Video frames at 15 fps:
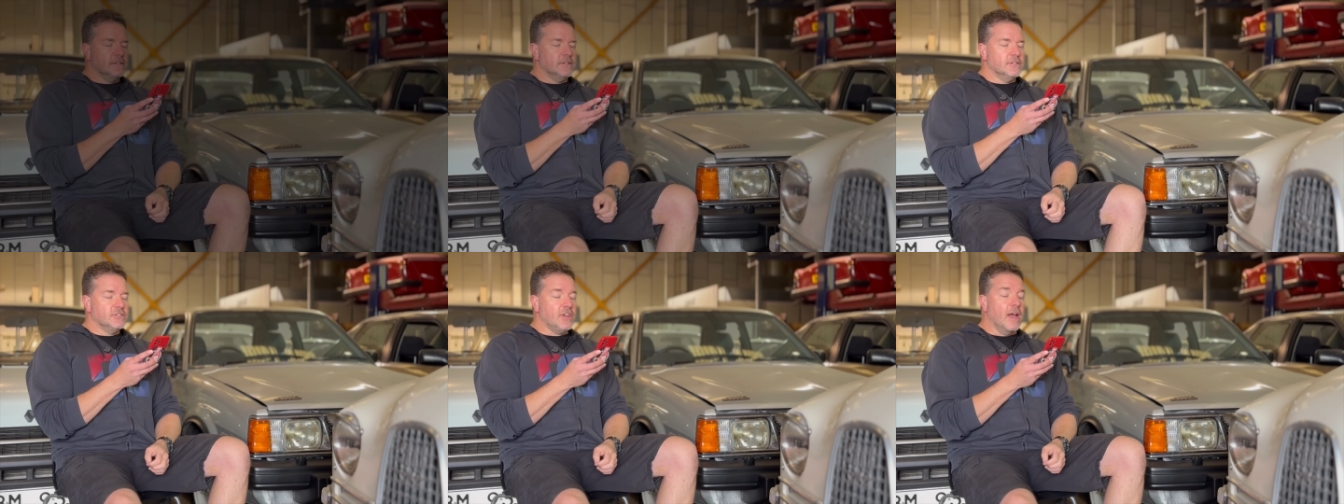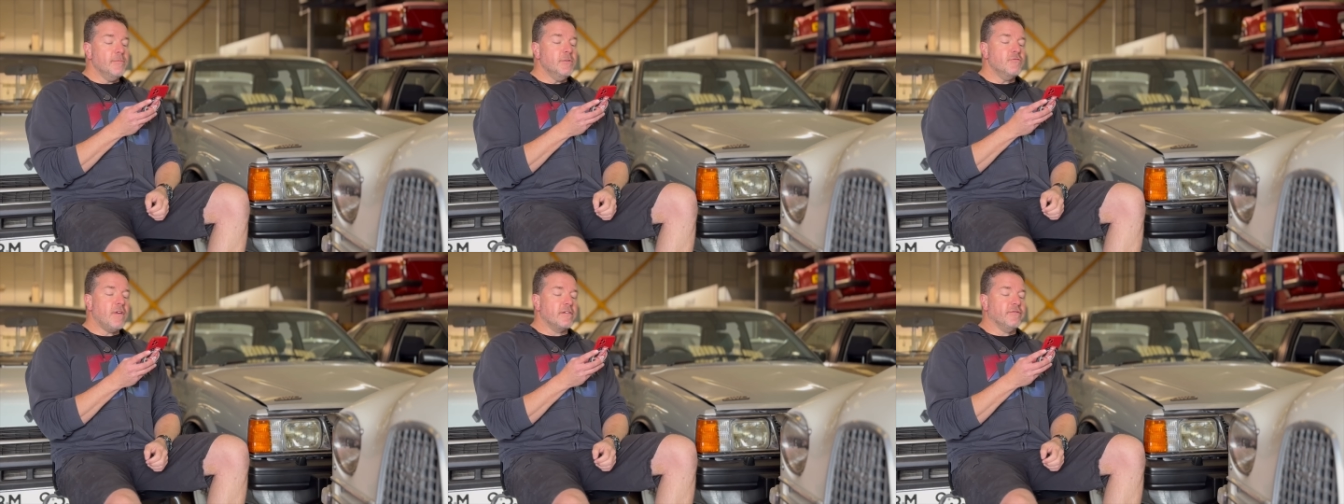
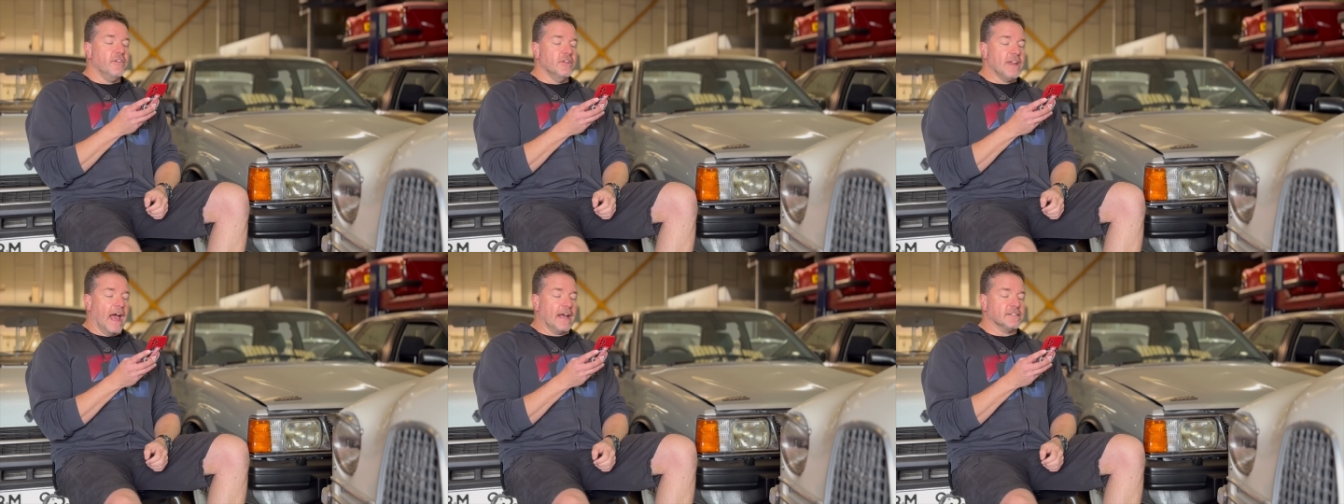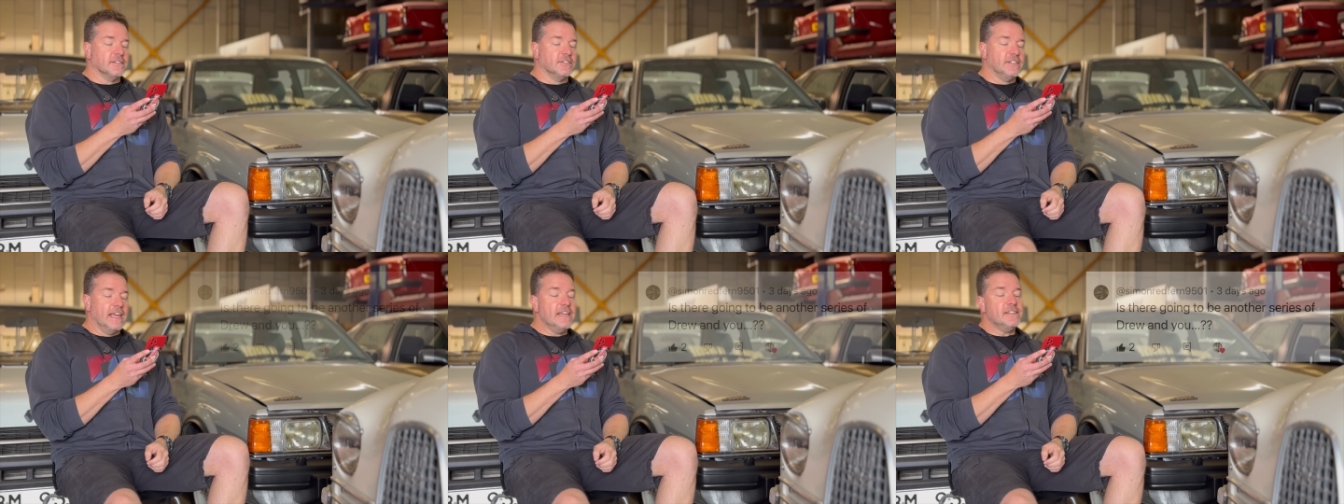Simon Redfern
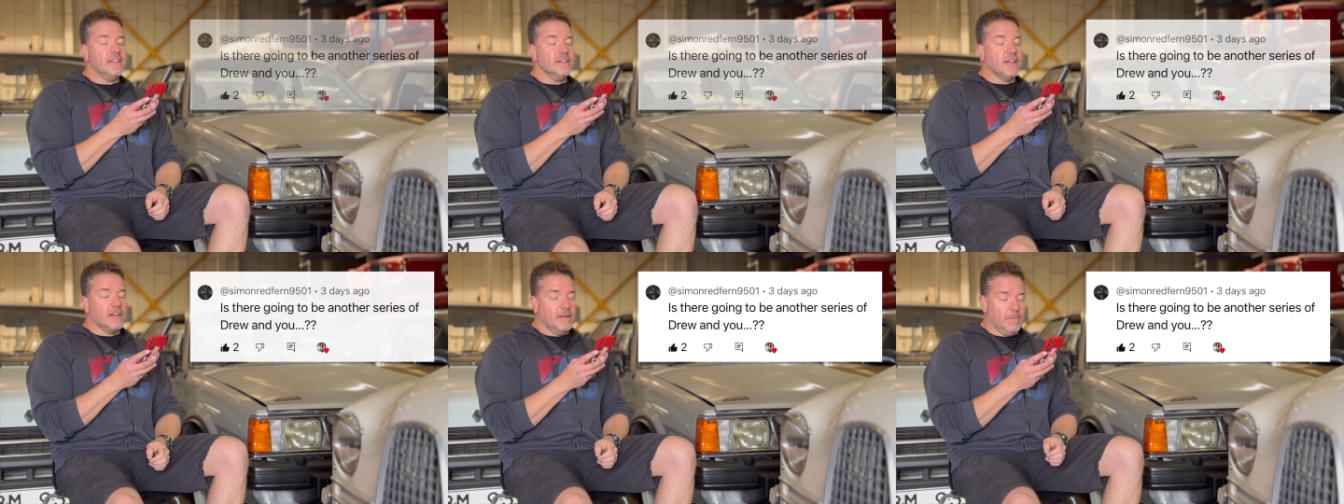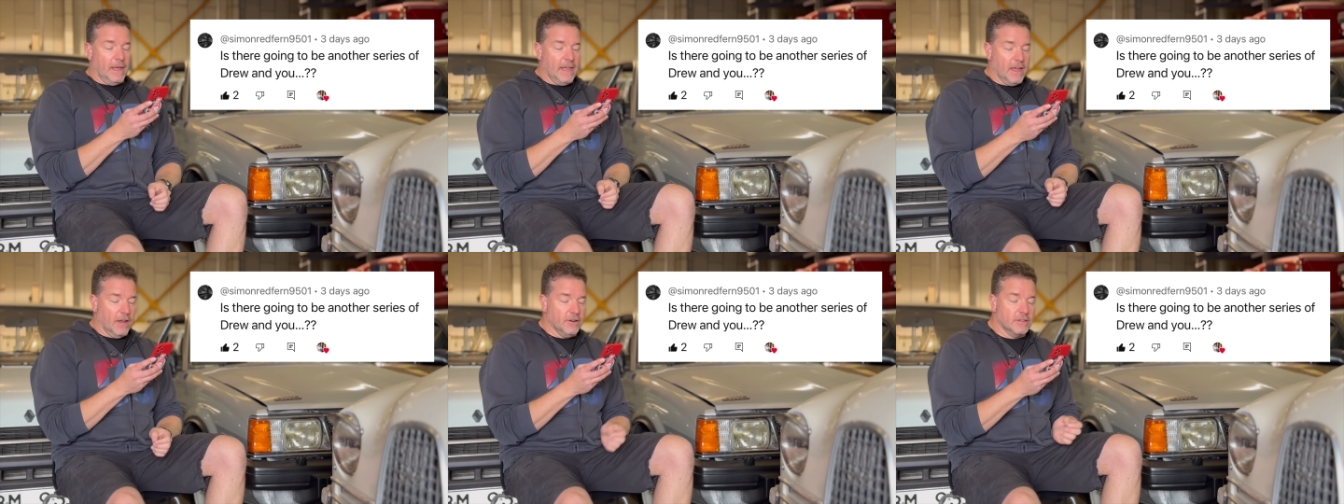asks, is there going to
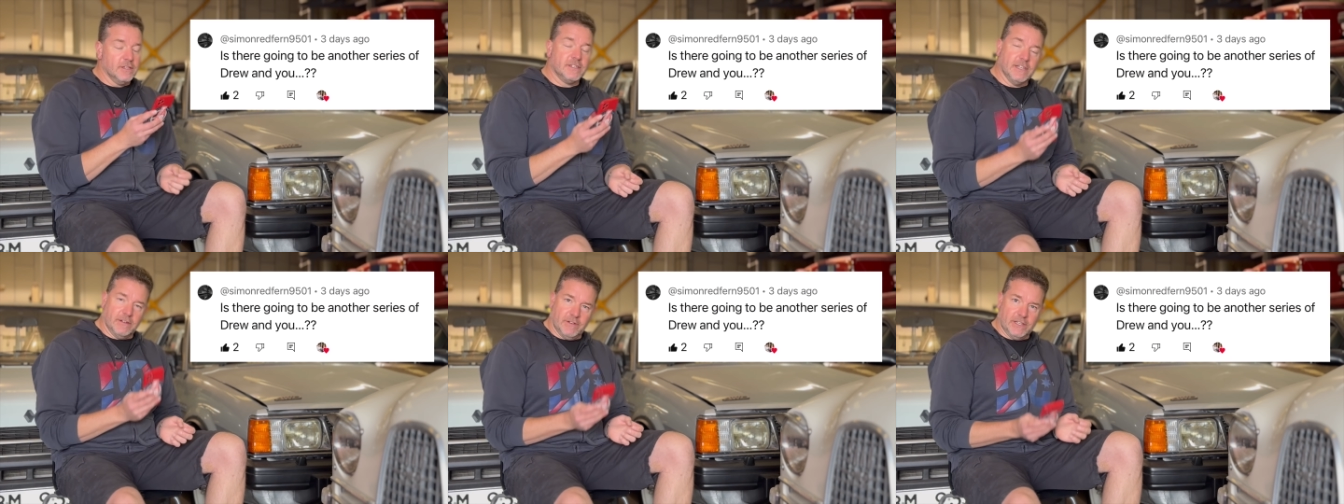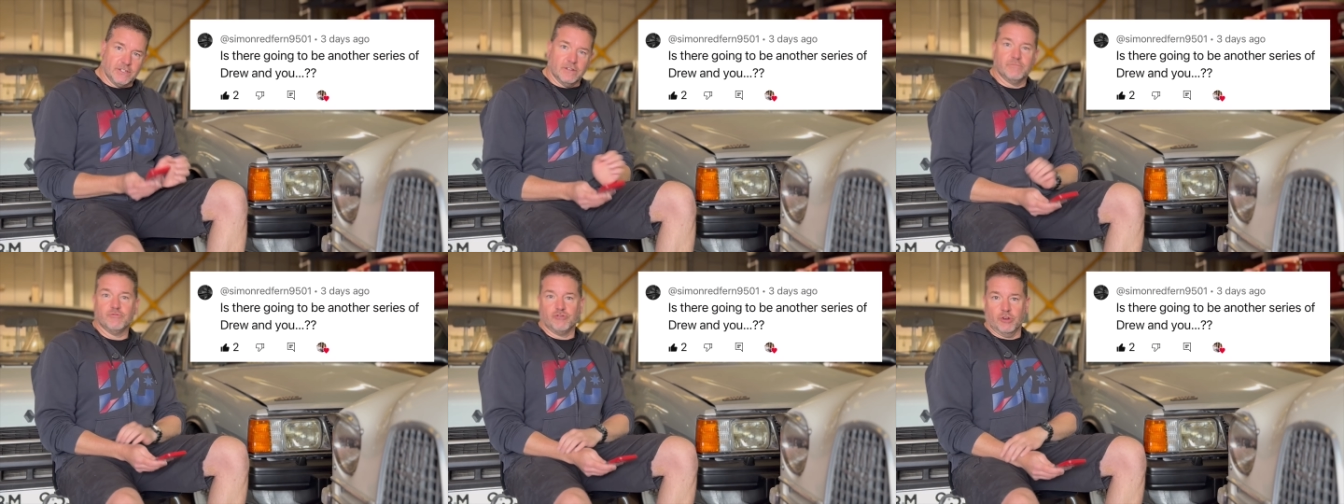be another series
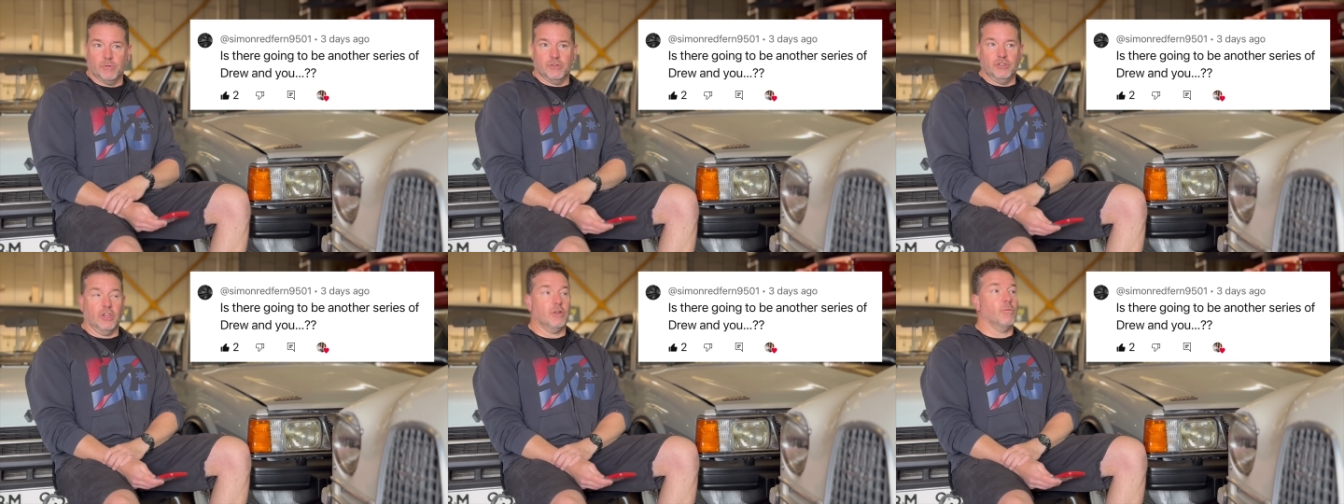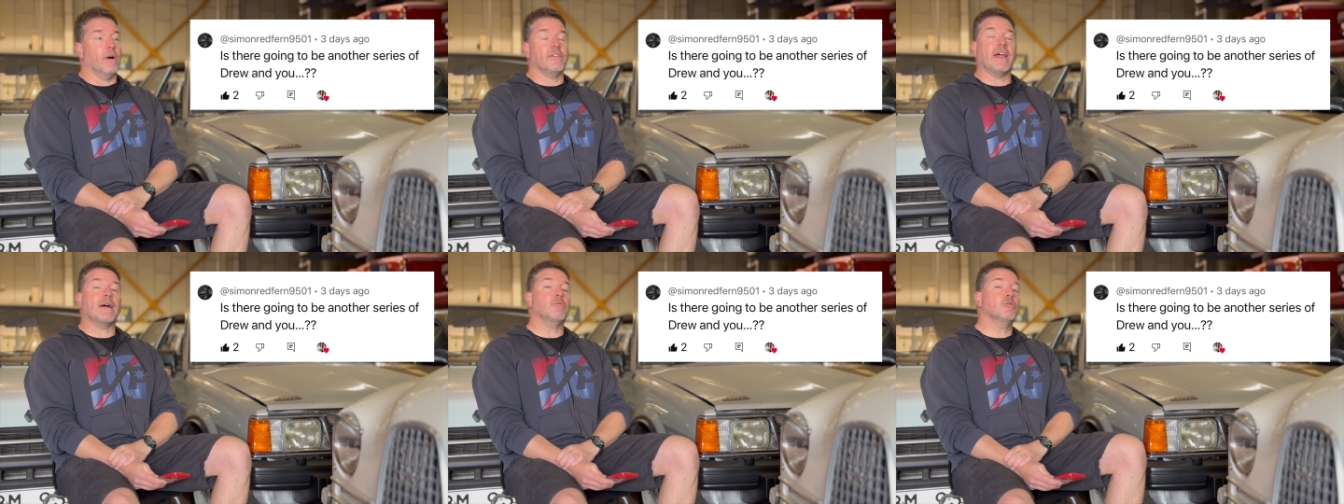of Drew and You? Well,
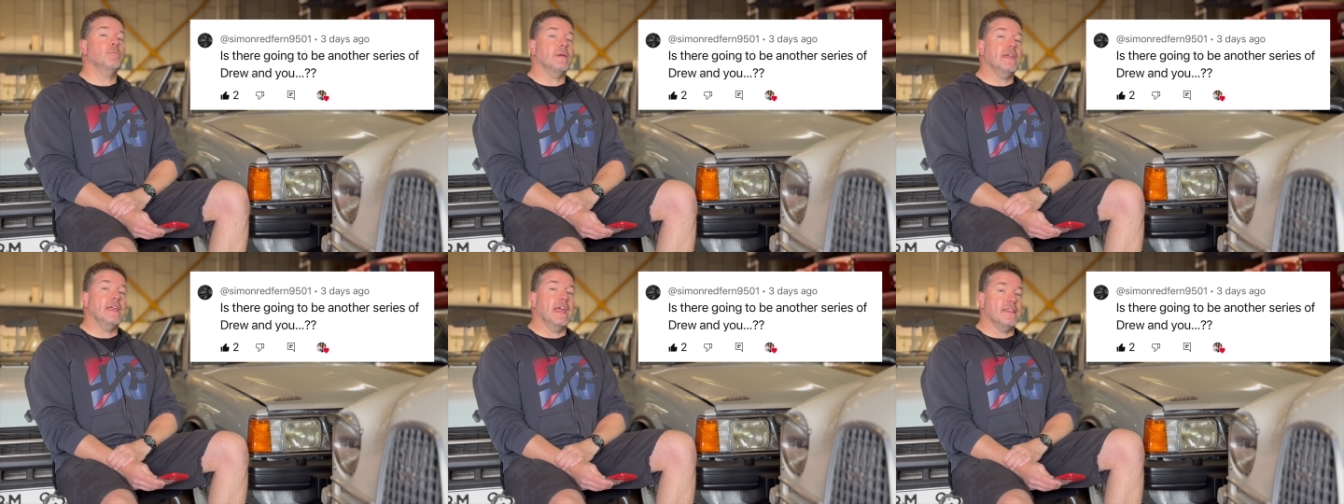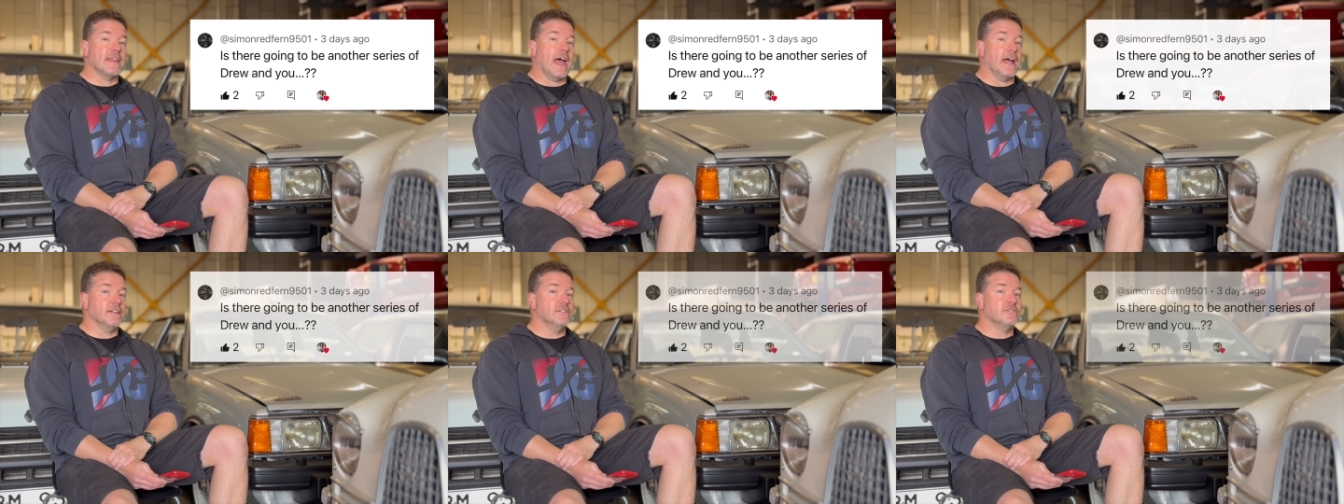that would be in the
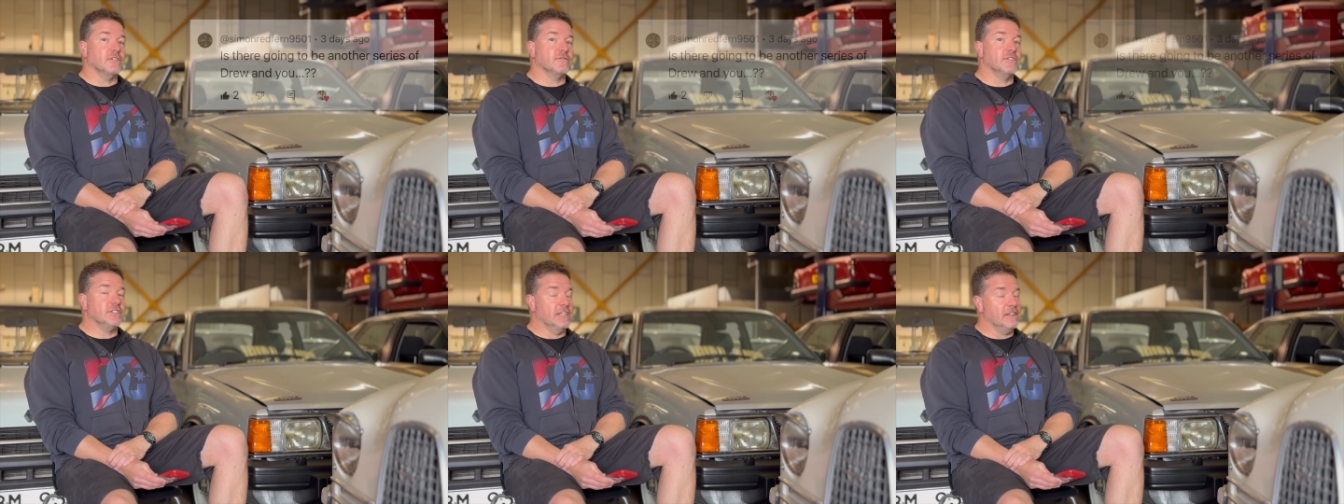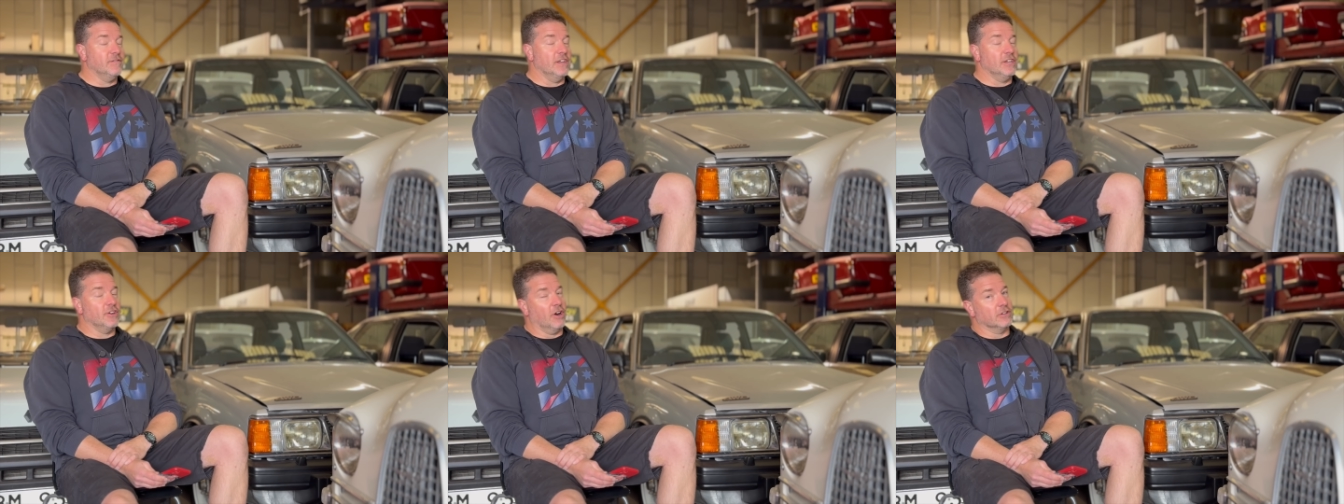hands of the
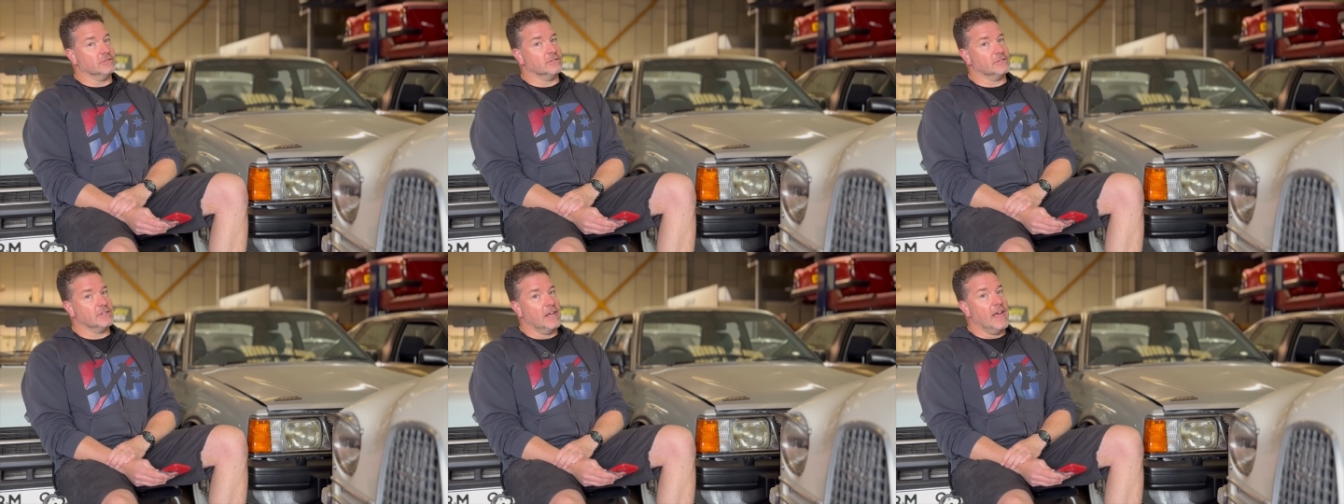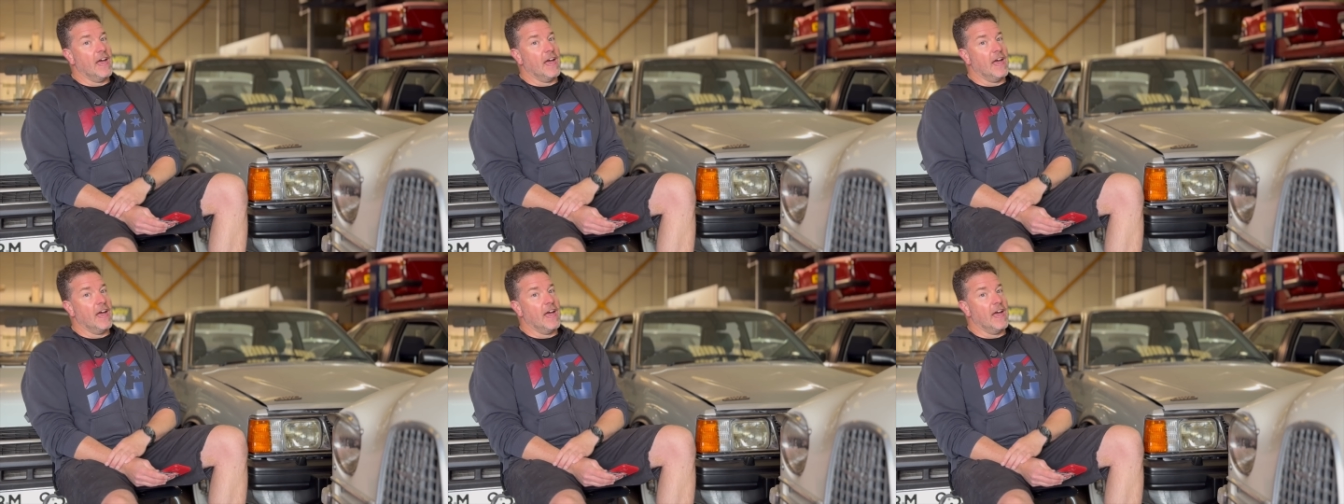TV gods.